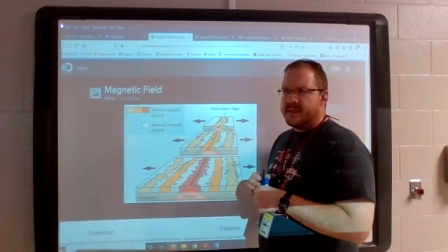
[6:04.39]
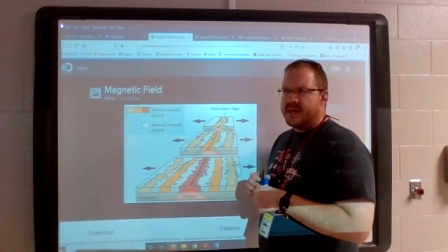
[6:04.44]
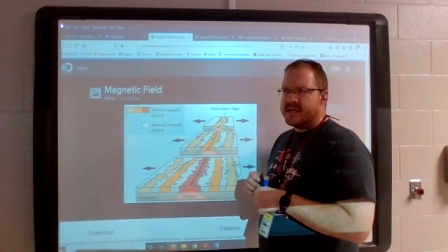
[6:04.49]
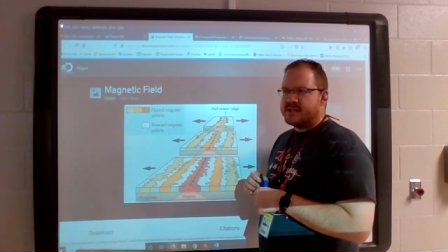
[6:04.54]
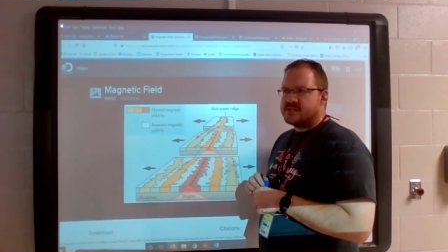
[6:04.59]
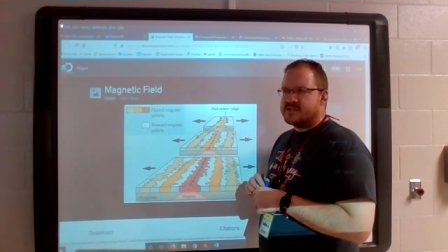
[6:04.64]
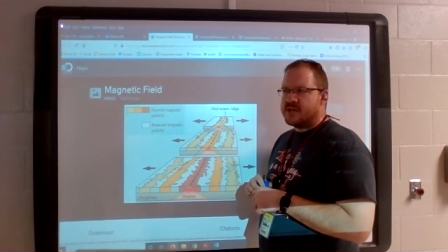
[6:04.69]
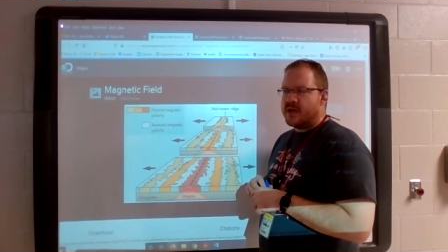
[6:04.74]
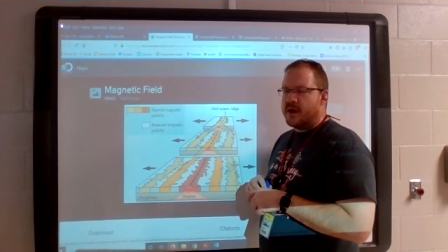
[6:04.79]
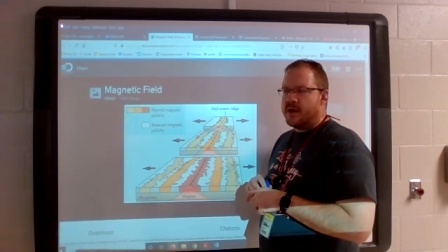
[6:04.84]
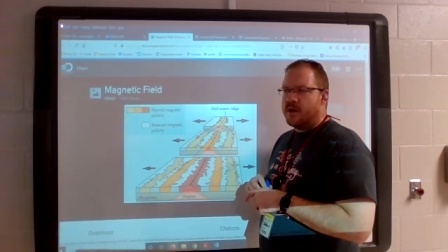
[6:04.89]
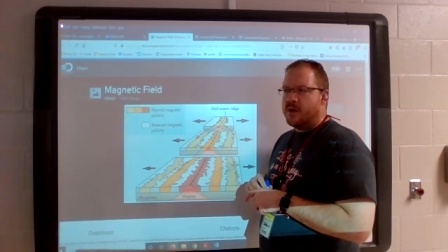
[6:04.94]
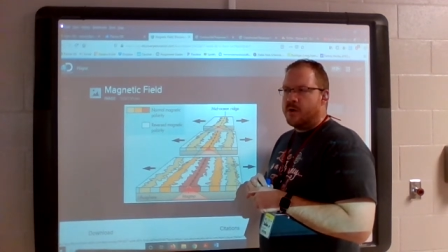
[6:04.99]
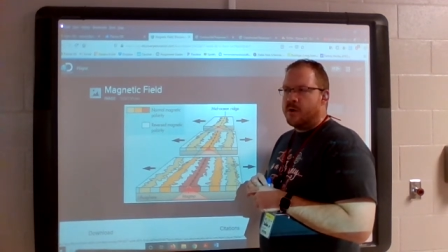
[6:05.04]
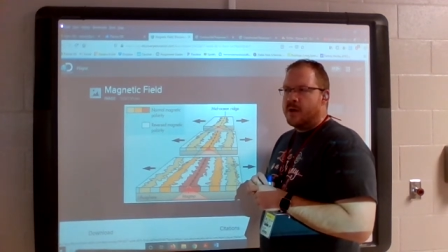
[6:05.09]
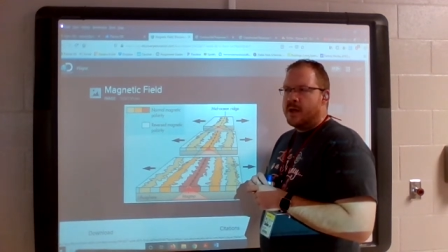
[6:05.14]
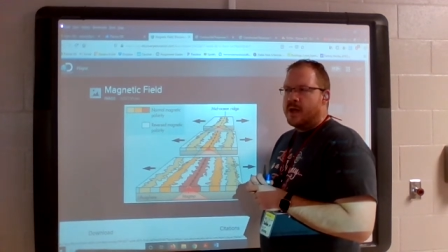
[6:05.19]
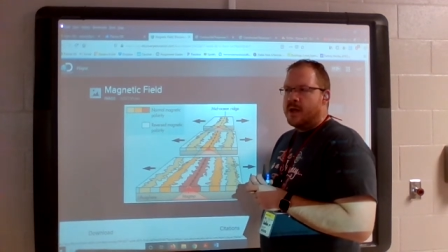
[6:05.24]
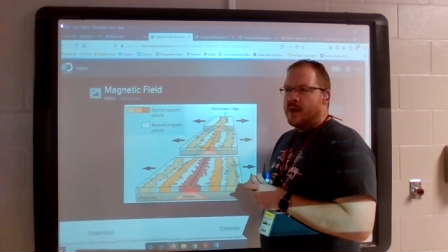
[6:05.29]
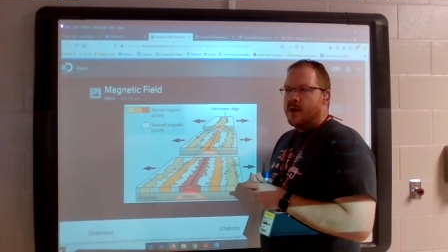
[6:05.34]
and
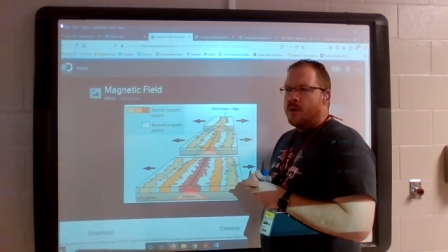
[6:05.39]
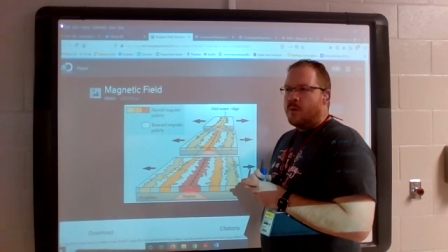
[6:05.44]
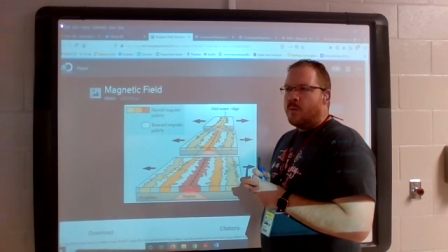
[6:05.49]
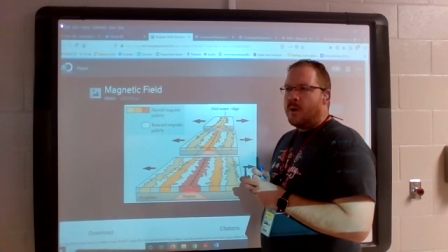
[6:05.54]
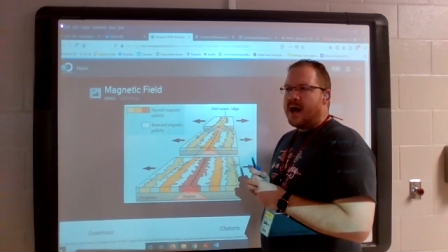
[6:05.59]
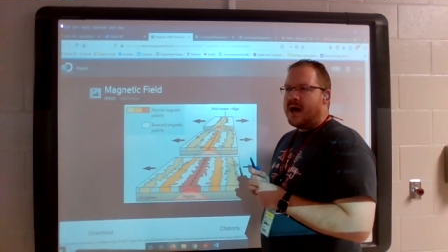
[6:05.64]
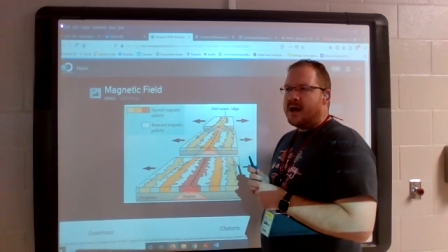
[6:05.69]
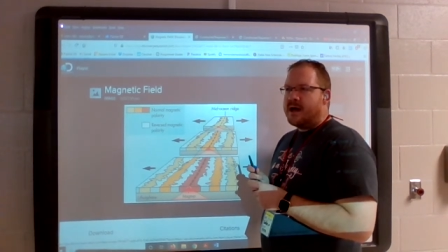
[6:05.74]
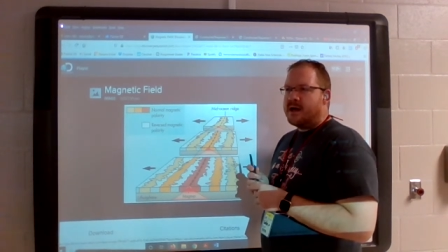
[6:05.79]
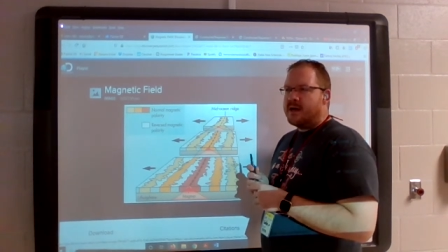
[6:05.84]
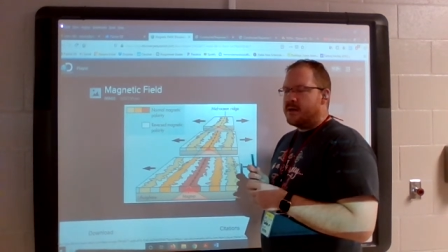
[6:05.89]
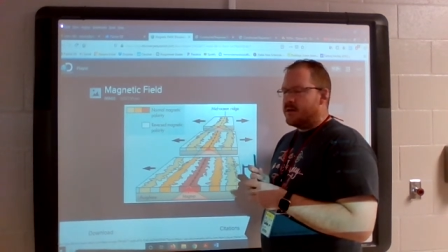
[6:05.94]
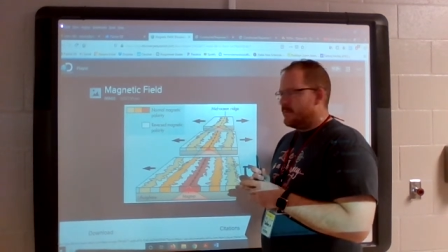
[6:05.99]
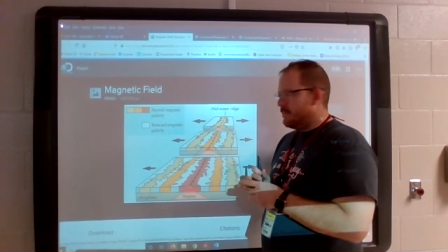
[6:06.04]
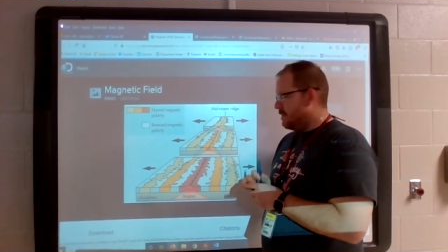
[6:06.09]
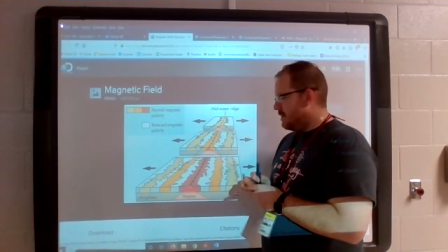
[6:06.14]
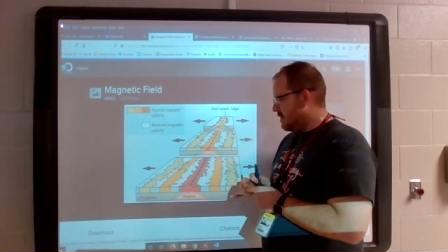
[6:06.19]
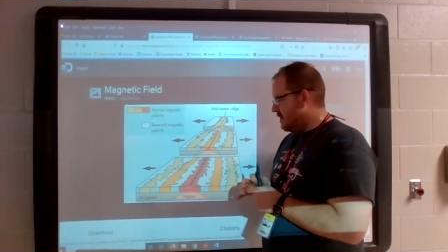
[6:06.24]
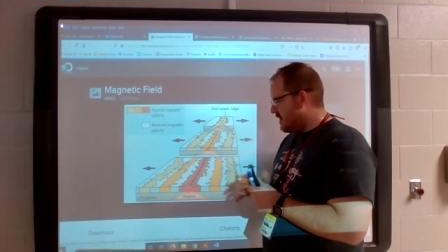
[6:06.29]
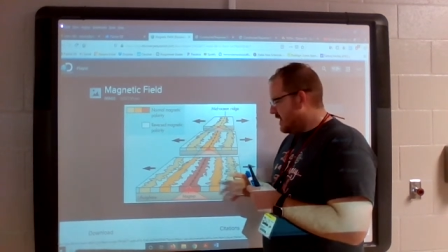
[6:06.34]
so
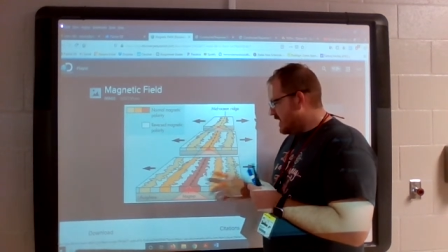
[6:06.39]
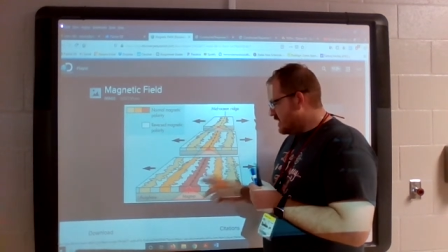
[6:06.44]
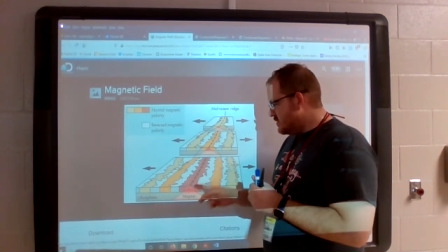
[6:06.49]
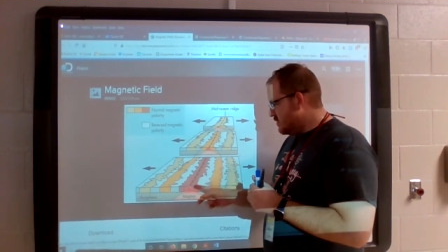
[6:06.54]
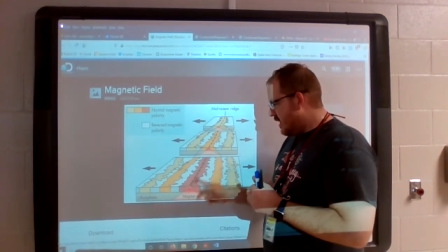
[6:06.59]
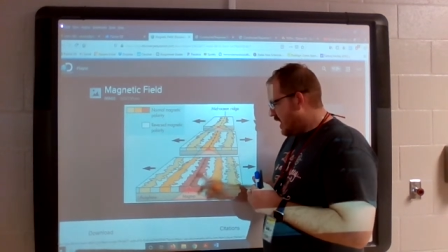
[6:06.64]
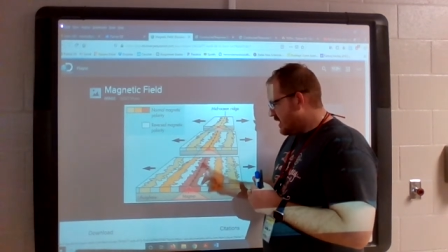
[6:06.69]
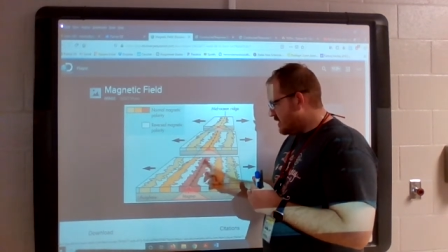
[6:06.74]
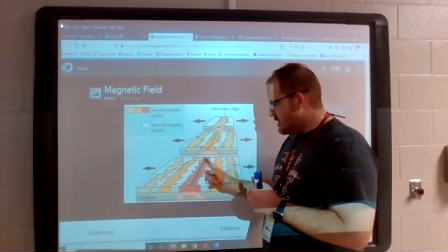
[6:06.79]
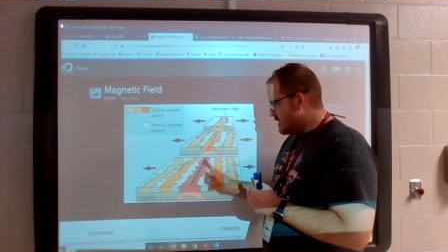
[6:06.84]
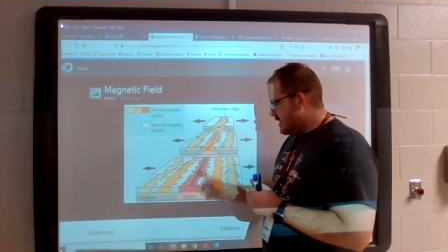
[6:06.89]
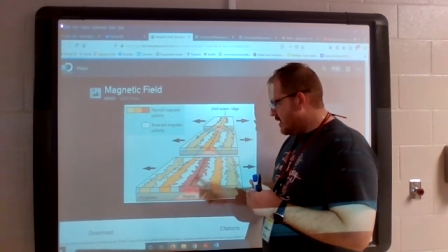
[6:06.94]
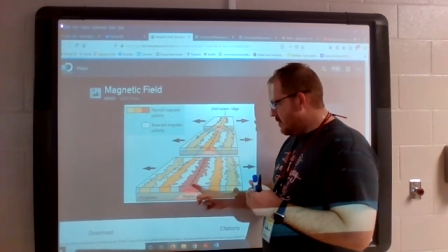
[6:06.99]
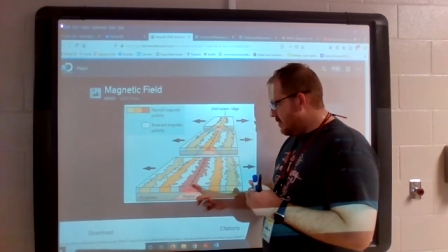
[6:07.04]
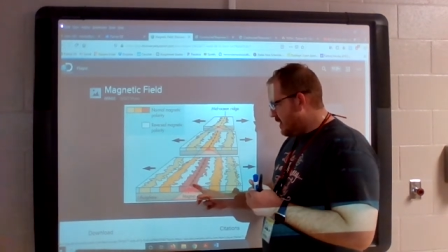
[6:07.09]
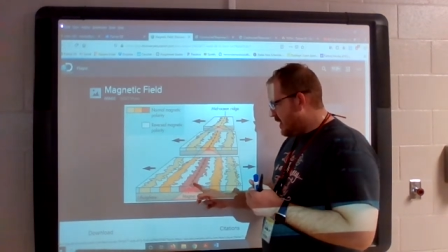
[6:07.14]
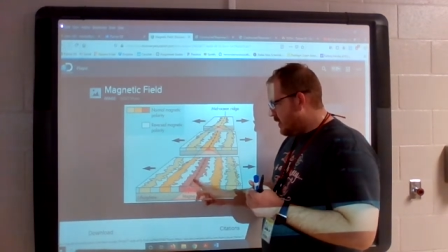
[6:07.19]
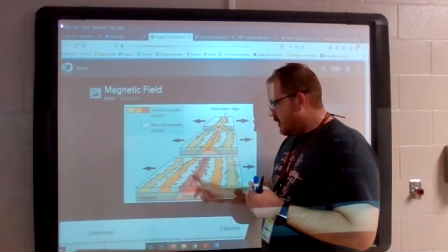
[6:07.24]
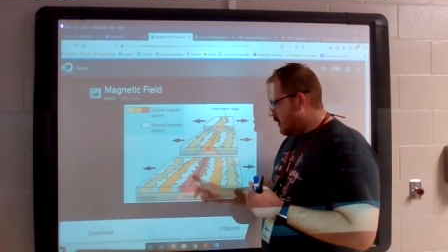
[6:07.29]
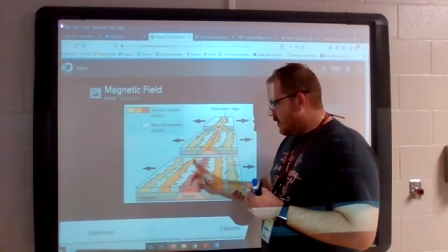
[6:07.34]
while these rocks in the
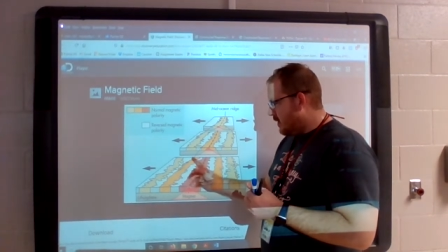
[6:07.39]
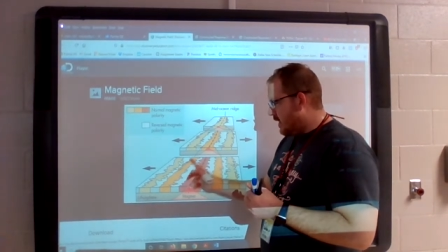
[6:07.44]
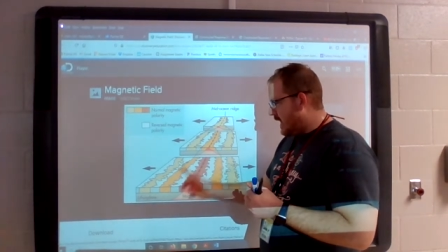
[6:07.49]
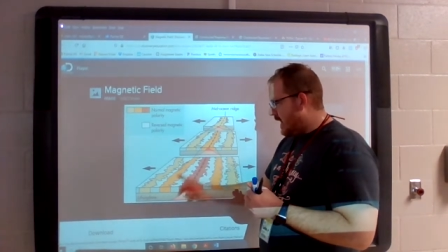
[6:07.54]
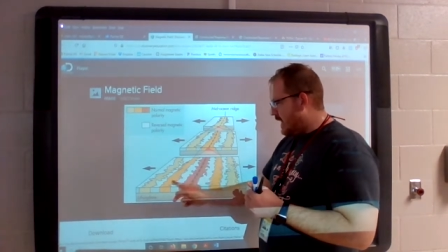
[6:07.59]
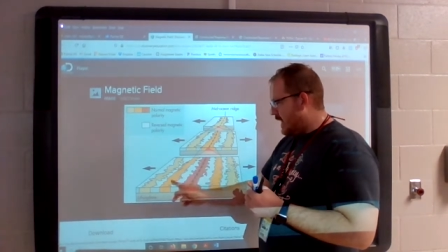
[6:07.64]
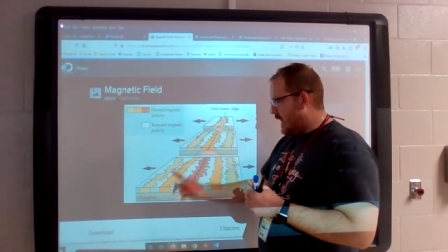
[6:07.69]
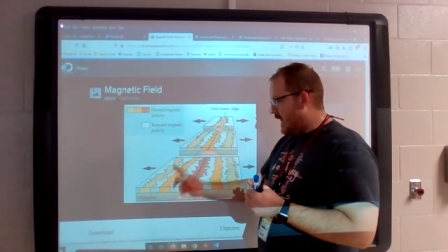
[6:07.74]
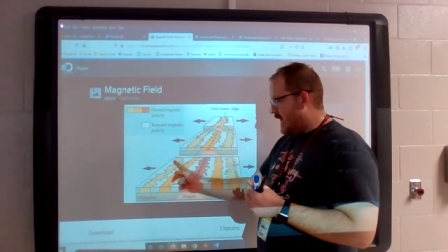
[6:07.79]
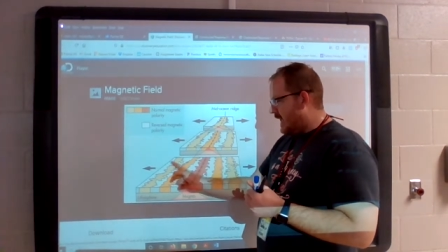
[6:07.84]
middle and,